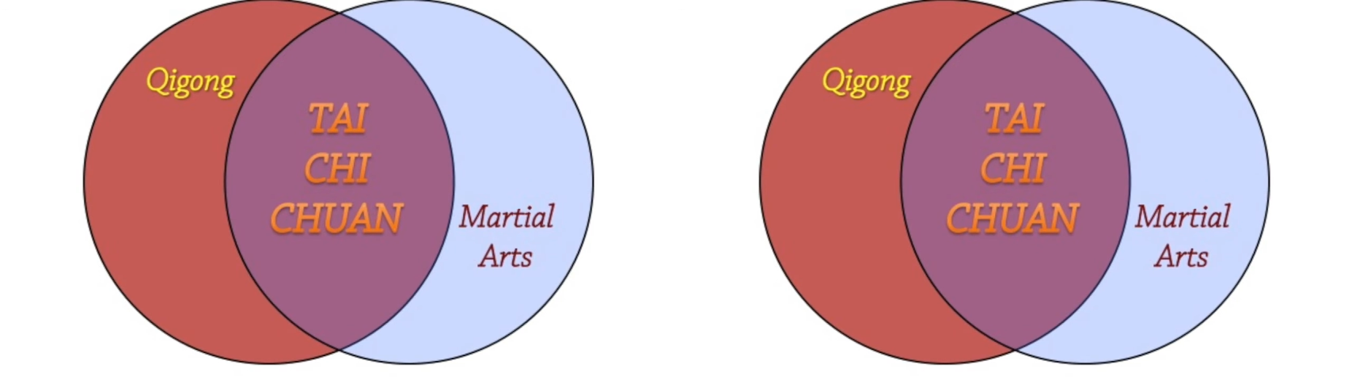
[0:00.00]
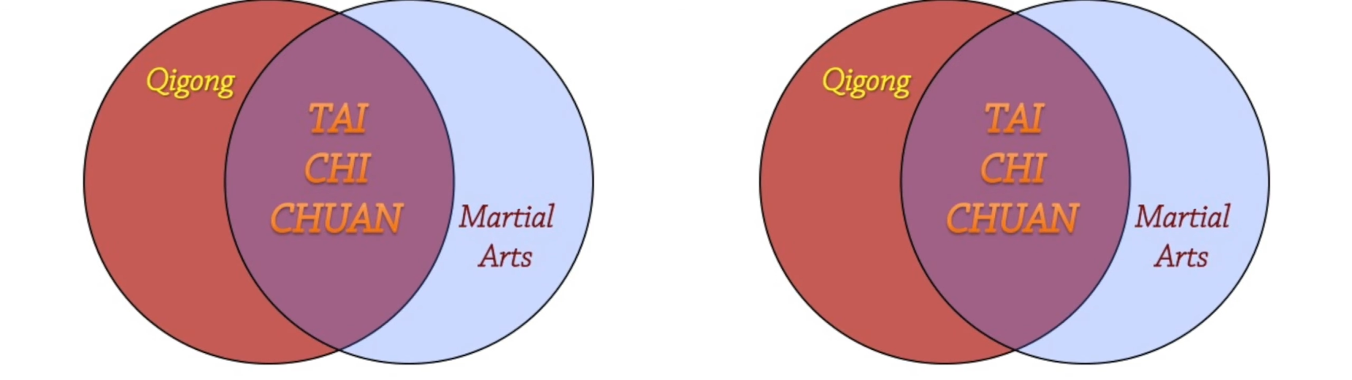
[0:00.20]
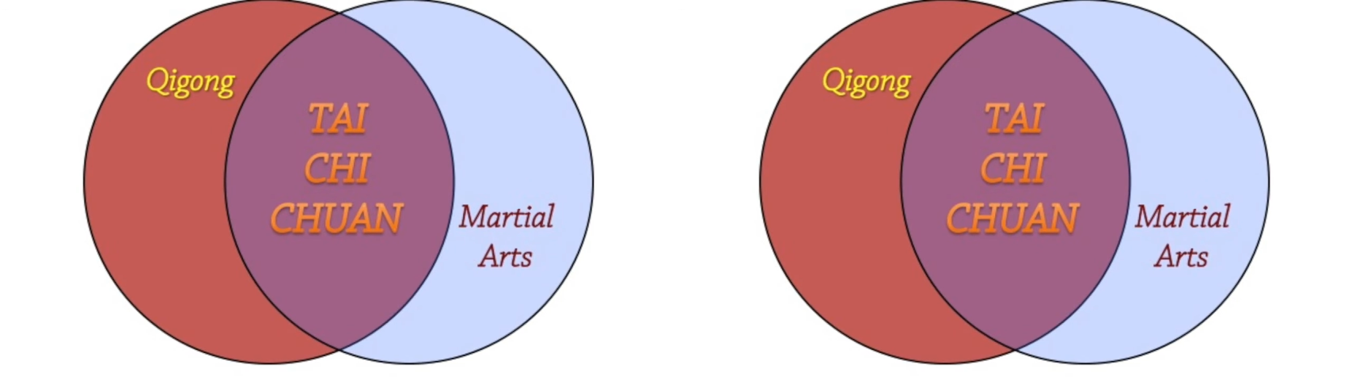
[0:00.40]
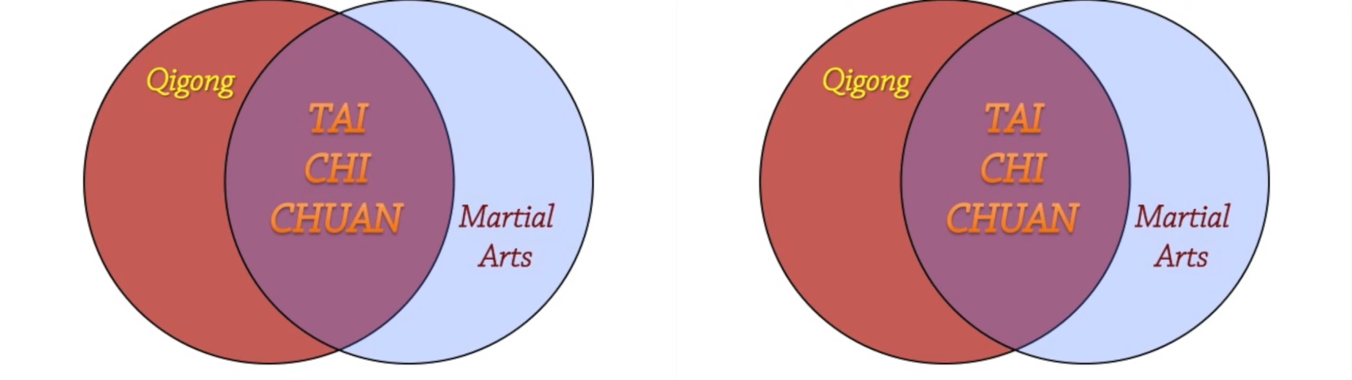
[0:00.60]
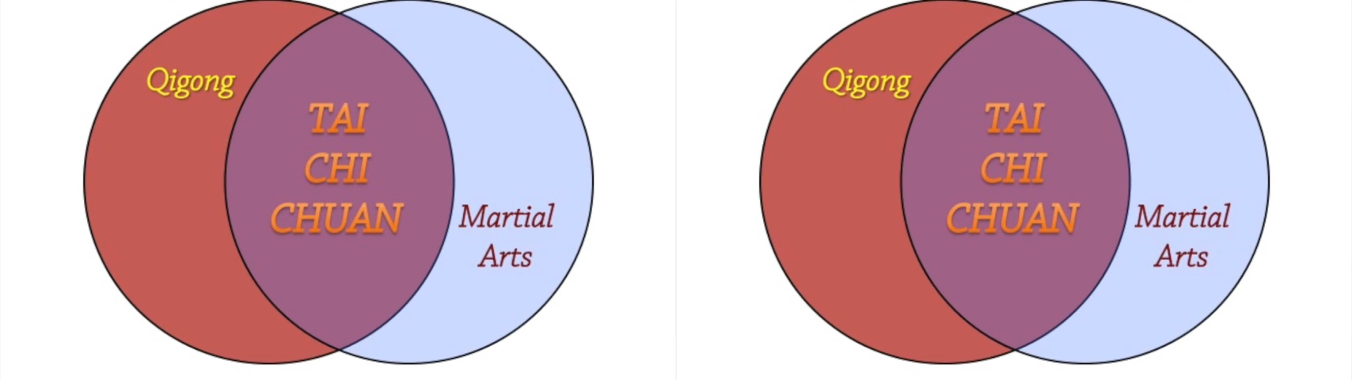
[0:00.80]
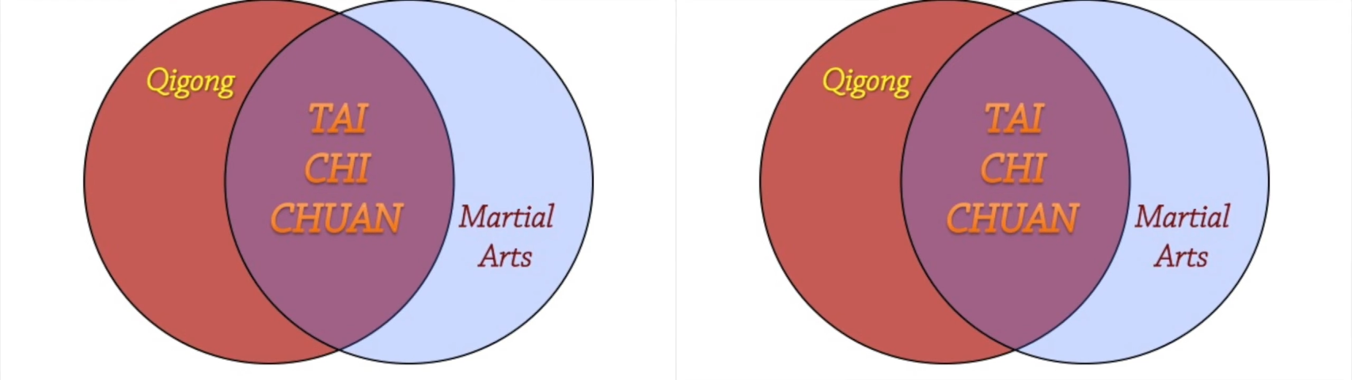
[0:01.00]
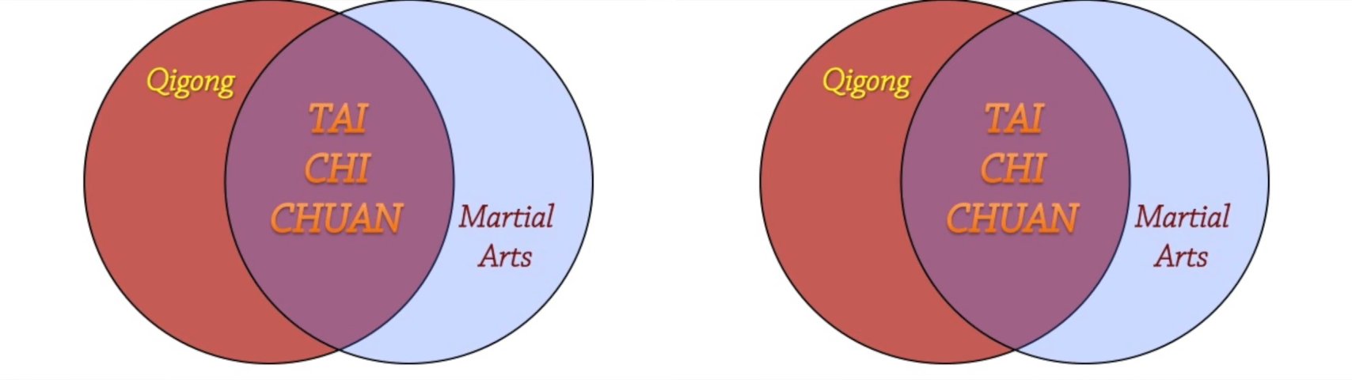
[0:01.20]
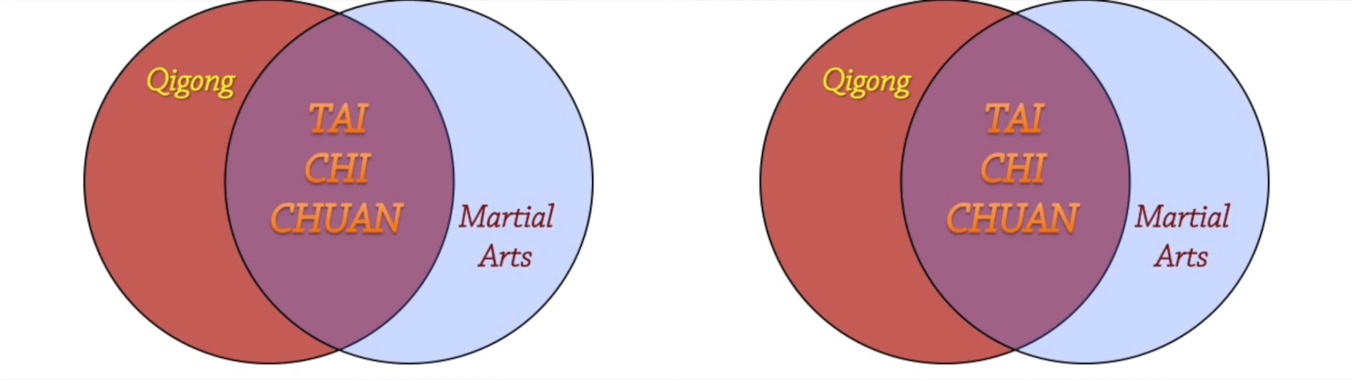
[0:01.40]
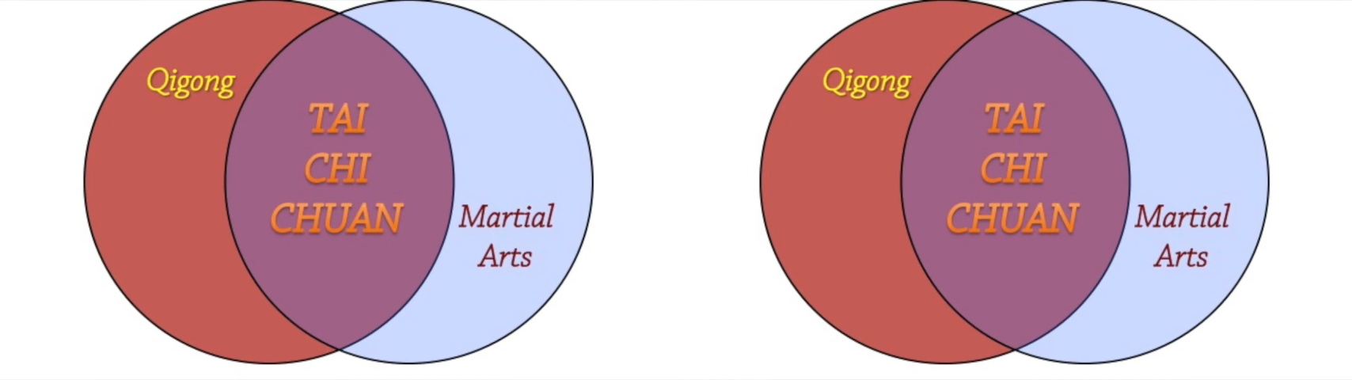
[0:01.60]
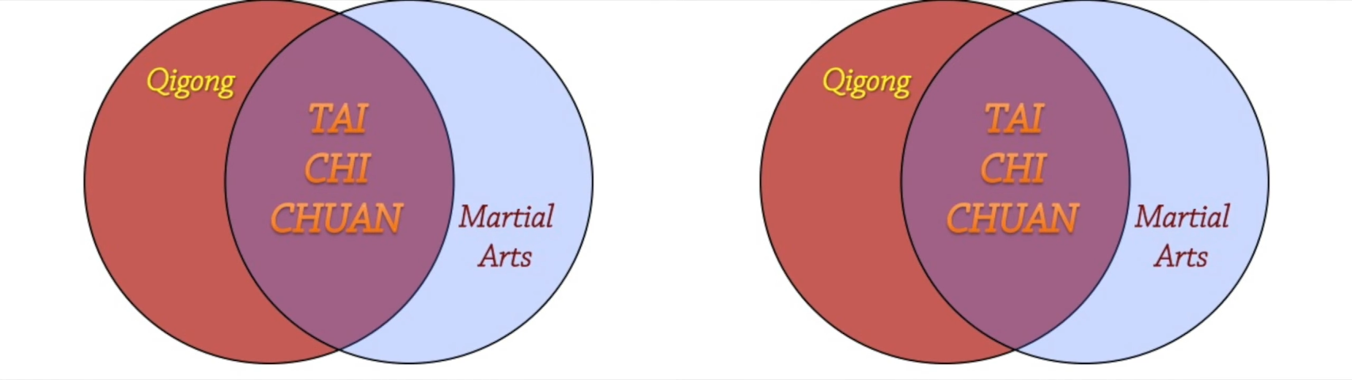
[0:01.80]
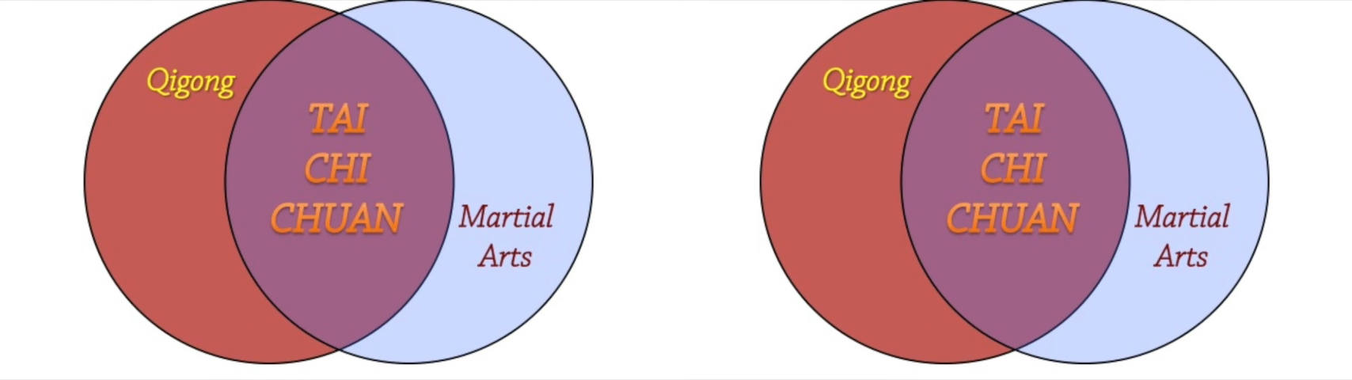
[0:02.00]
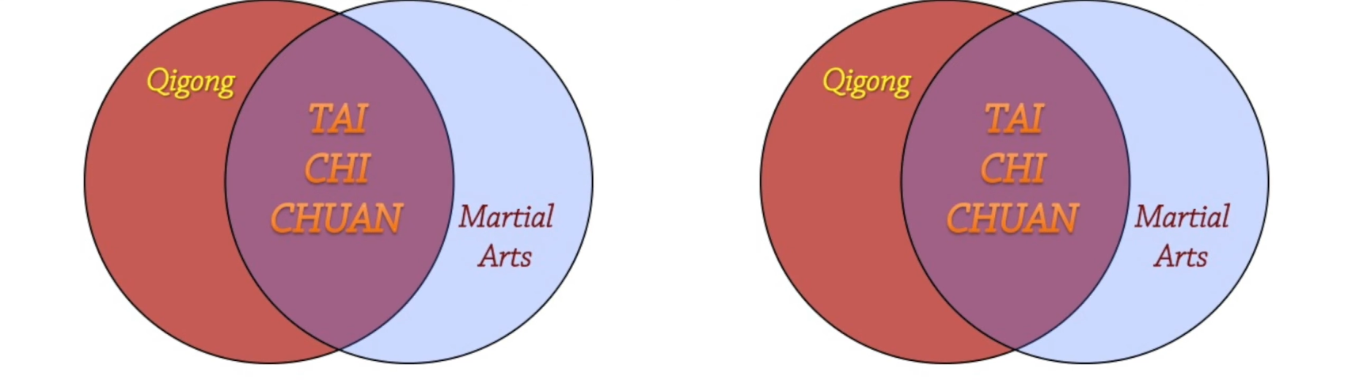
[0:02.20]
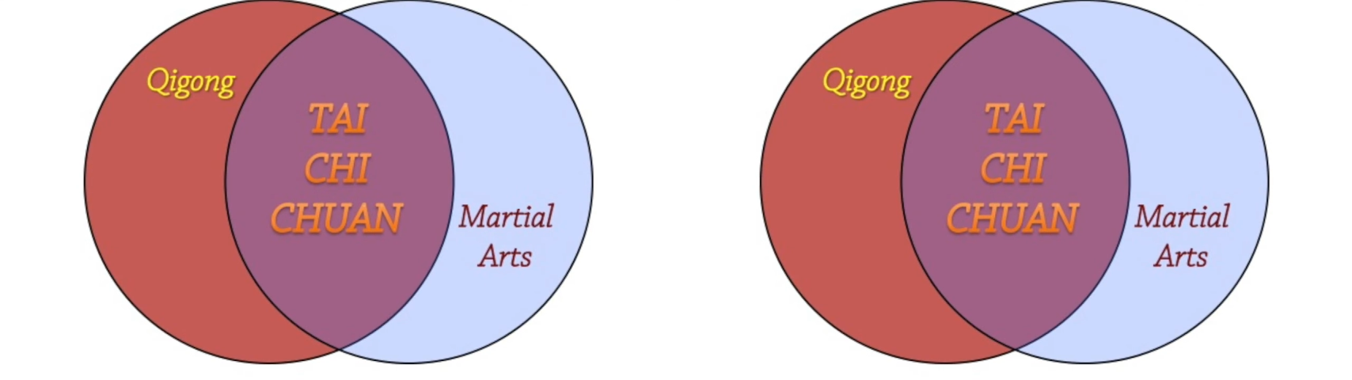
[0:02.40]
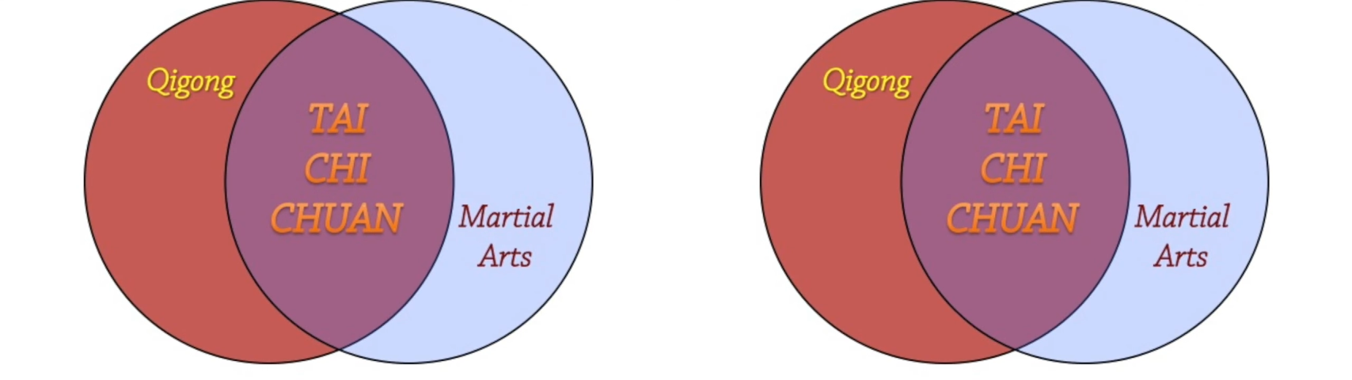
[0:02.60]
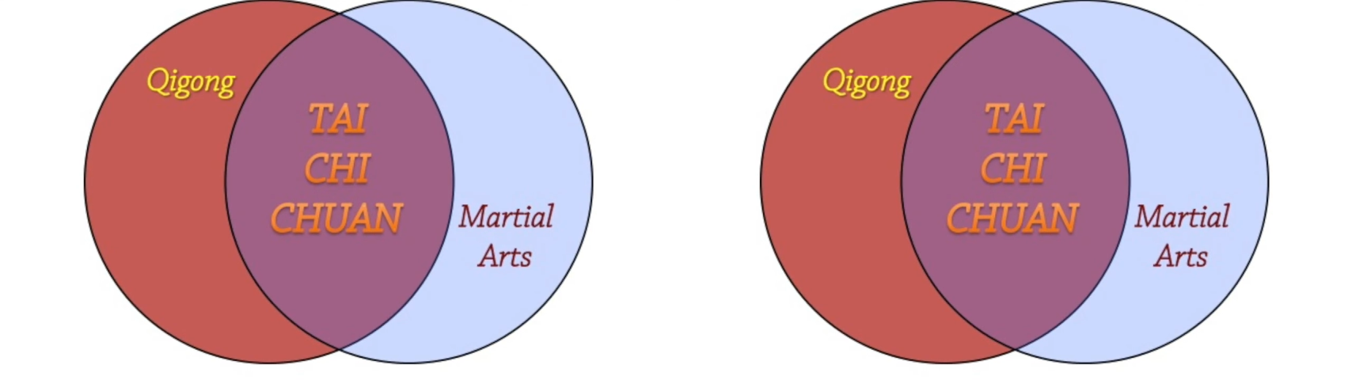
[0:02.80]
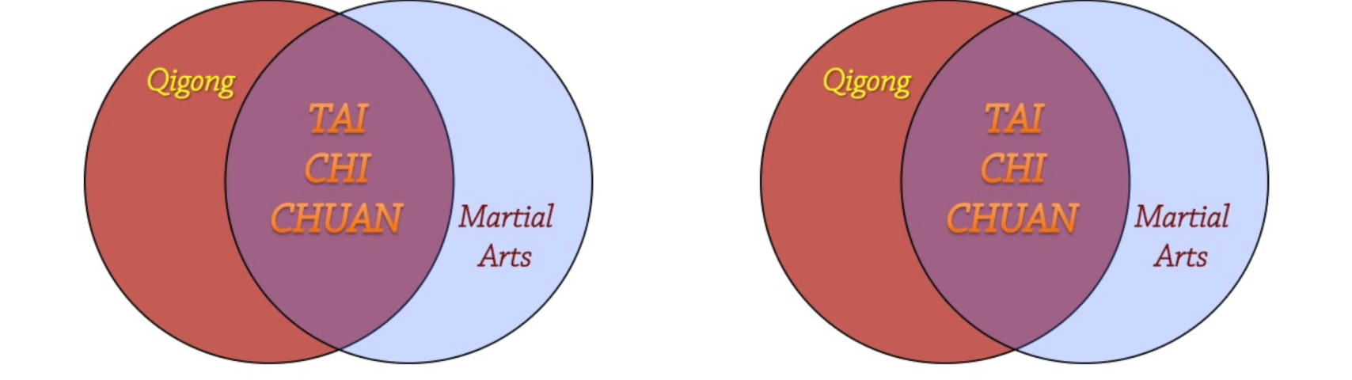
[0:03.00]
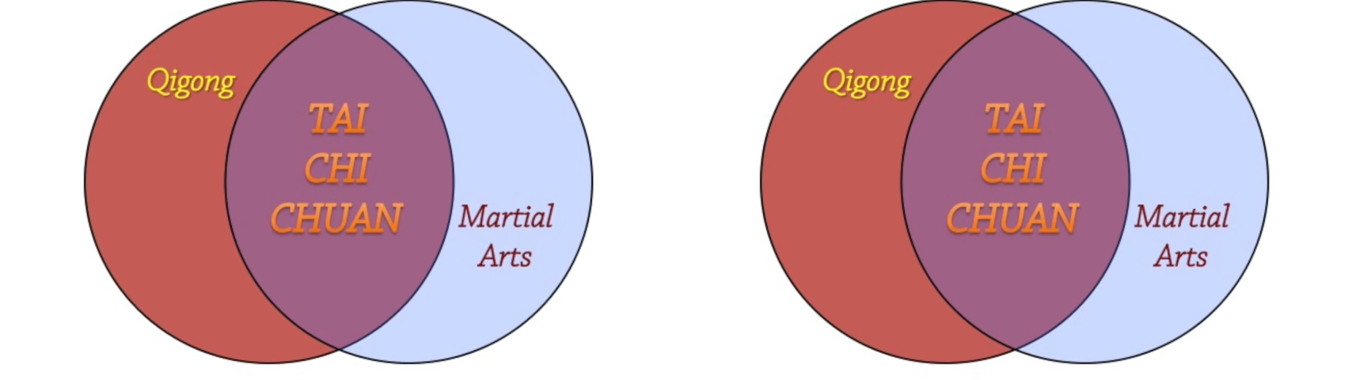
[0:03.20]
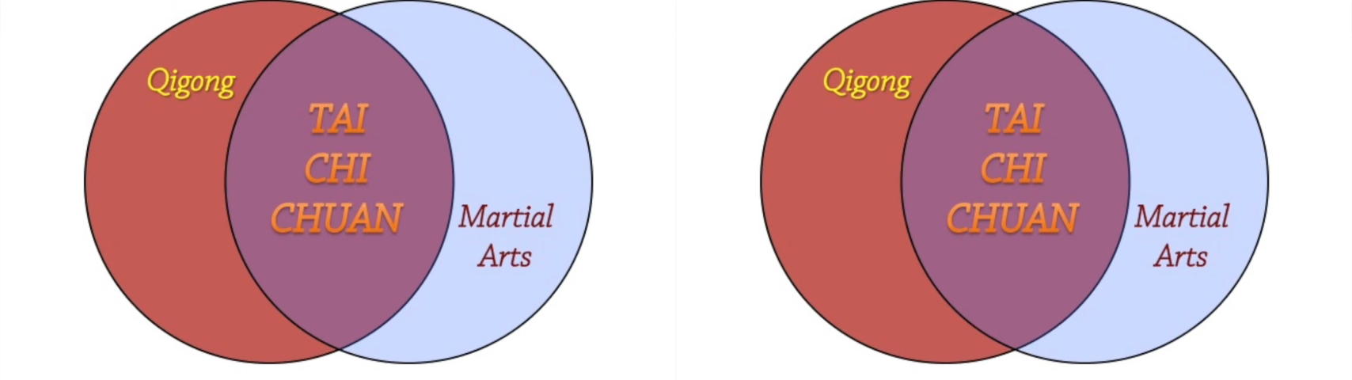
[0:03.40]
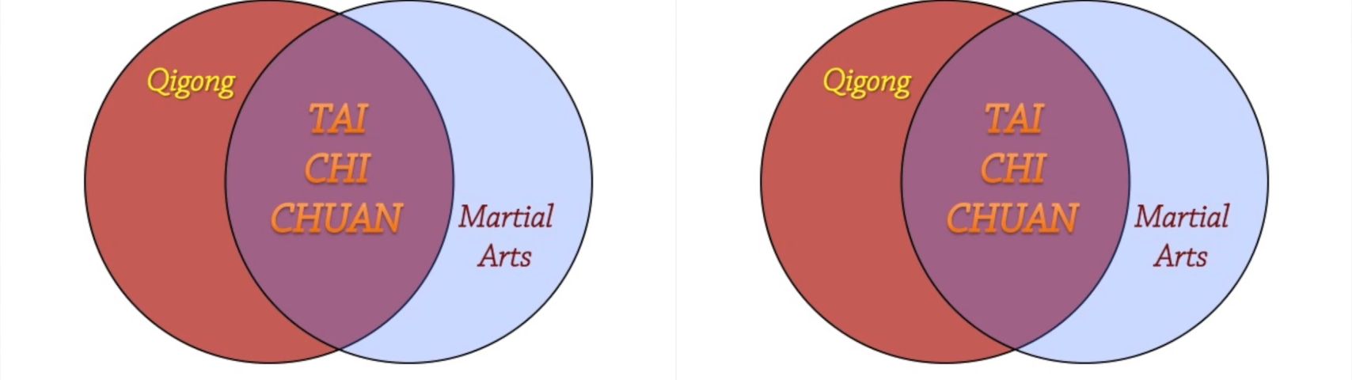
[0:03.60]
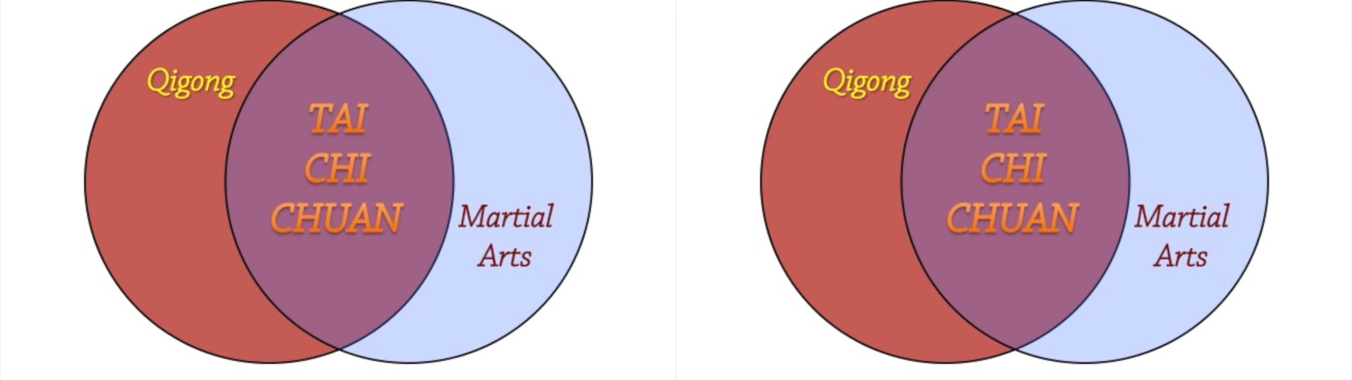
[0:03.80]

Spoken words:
[unreadable: no face in view]